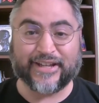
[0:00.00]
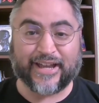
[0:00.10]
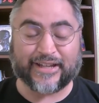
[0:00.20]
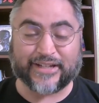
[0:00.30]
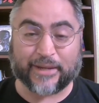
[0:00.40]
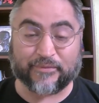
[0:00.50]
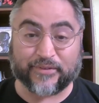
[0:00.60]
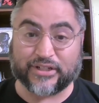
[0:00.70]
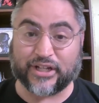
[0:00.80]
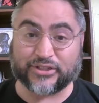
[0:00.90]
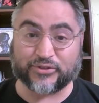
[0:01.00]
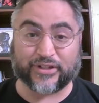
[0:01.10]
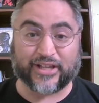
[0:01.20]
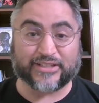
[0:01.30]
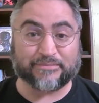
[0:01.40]
a type of
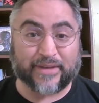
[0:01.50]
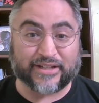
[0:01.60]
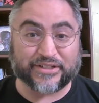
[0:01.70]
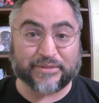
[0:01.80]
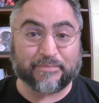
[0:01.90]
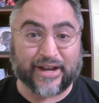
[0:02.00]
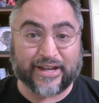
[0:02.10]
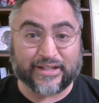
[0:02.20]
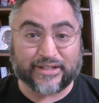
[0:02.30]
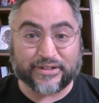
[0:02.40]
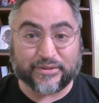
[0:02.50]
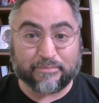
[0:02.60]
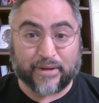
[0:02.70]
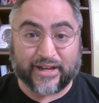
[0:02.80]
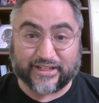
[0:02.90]
industrialized magic pioneered
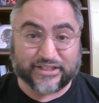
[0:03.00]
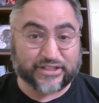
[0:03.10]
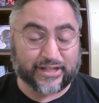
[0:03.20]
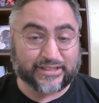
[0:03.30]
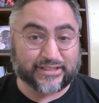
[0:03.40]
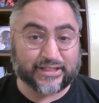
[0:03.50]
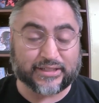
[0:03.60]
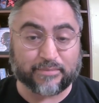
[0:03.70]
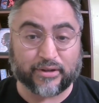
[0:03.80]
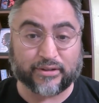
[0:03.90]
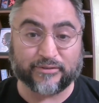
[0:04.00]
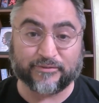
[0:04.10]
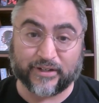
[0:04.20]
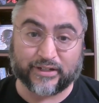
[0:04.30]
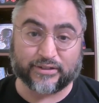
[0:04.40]
by Jace and his partner
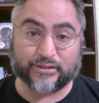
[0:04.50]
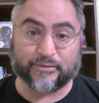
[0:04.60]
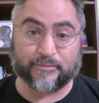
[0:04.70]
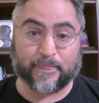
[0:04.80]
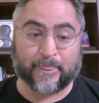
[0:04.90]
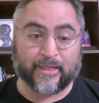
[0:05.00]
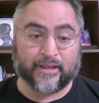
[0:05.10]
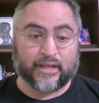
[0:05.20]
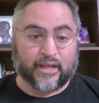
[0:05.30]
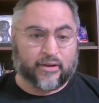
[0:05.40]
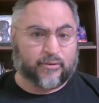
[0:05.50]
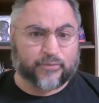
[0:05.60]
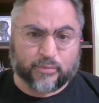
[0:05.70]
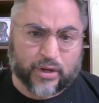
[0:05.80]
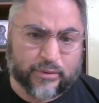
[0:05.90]
Victor.
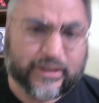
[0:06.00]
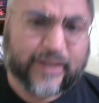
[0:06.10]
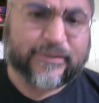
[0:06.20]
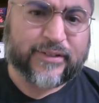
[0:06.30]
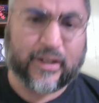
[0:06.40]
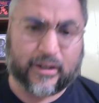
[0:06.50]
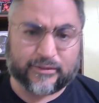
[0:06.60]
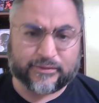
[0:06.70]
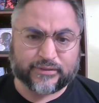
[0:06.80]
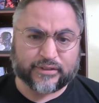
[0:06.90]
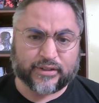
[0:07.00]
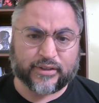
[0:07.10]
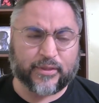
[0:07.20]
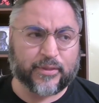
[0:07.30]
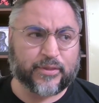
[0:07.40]
From where we left off,
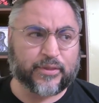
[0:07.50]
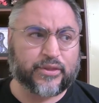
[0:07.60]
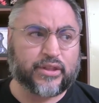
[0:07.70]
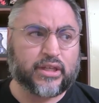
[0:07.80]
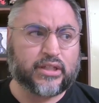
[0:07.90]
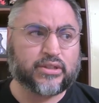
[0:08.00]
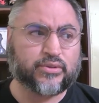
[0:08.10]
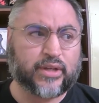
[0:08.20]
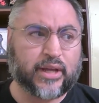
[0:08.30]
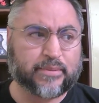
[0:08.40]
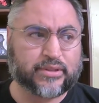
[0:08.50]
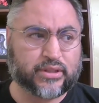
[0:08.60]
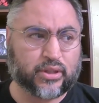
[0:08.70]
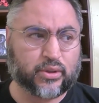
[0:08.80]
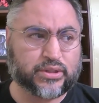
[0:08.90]
these three
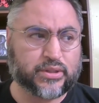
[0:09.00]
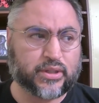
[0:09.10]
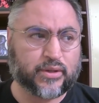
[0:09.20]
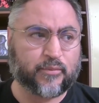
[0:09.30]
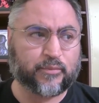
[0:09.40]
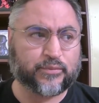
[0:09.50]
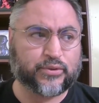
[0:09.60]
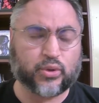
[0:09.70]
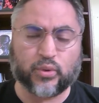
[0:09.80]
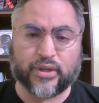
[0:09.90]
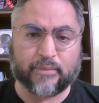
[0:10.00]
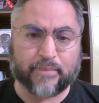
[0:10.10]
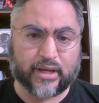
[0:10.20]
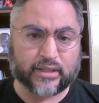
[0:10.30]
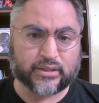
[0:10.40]
episodes do their
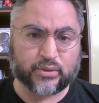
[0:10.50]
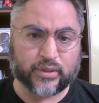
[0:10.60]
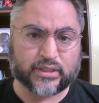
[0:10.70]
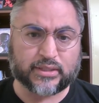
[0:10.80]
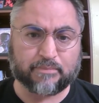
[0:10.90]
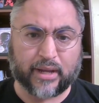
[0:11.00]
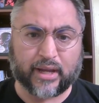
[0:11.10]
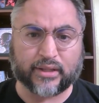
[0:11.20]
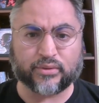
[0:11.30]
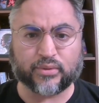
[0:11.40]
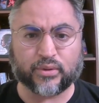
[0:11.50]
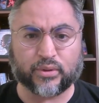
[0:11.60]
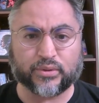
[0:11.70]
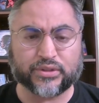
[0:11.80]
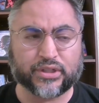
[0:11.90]
best to expand the
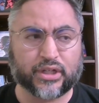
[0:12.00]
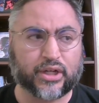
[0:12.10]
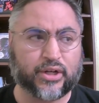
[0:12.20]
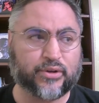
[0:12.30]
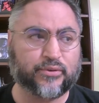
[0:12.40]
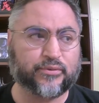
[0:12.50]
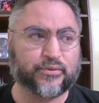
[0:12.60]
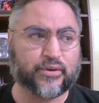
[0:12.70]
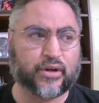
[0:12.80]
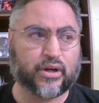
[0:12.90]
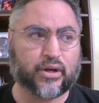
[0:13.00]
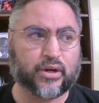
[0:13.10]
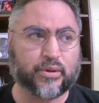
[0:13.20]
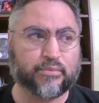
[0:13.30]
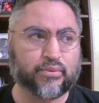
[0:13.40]
roles of
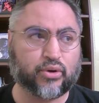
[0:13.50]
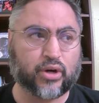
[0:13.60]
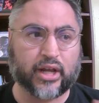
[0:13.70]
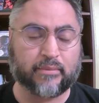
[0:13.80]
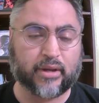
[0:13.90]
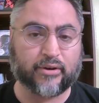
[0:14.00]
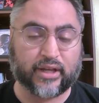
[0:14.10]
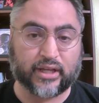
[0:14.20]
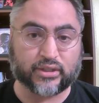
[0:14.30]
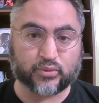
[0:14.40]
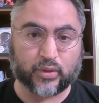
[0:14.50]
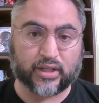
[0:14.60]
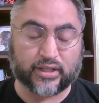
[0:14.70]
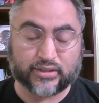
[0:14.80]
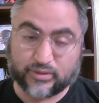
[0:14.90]
our primary as well
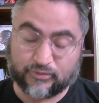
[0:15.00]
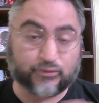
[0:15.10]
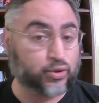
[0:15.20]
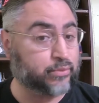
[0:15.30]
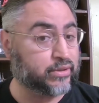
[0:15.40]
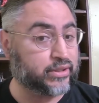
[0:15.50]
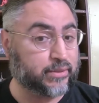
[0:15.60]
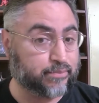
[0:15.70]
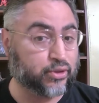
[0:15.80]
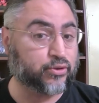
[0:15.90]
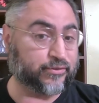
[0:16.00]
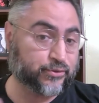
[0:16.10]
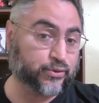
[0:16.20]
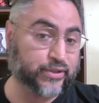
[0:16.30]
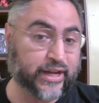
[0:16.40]
as formerly
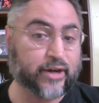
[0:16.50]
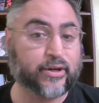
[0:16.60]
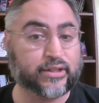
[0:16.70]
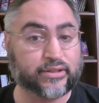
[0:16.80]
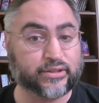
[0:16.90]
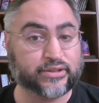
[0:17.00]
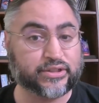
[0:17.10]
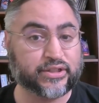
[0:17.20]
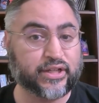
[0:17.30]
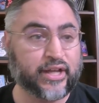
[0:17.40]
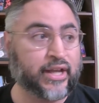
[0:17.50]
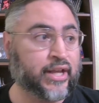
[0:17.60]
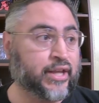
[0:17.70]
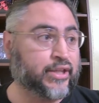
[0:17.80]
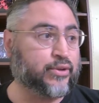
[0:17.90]
peripheral characters.
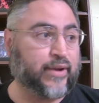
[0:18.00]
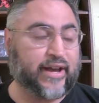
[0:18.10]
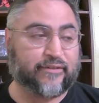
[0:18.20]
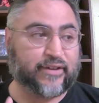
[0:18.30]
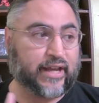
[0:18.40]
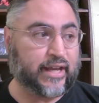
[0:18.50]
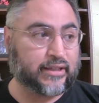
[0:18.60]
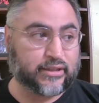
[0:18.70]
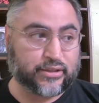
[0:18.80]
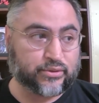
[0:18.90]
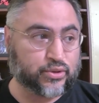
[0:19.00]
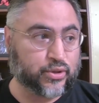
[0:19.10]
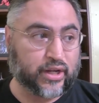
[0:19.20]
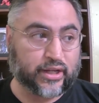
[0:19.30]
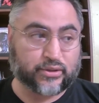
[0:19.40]
You have Caitlyn
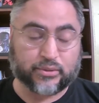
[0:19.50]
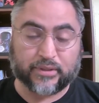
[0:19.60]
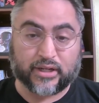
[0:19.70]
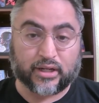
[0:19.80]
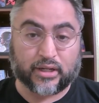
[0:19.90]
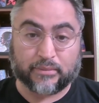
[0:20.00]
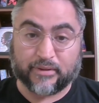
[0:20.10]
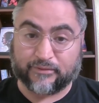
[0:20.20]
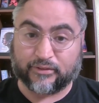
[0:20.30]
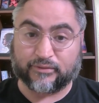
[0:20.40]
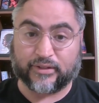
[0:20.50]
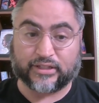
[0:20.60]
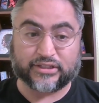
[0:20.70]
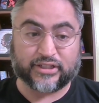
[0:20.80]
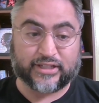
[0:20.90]
trying to become a
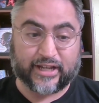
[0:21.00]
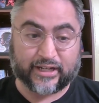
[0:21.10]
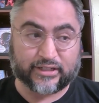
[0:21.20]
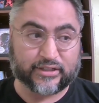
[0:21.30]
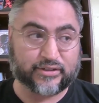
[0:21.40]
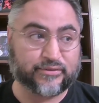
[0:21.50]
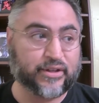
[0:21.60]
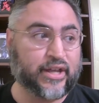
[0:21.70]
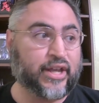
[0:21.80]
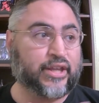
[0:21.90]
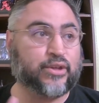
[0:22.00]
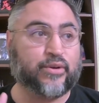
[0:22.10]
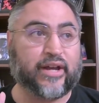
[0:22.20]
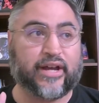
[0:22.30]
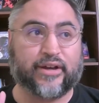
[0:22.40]
full-fledged detective. You
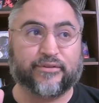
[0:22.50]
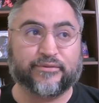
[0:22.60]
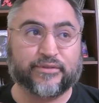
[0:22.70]
have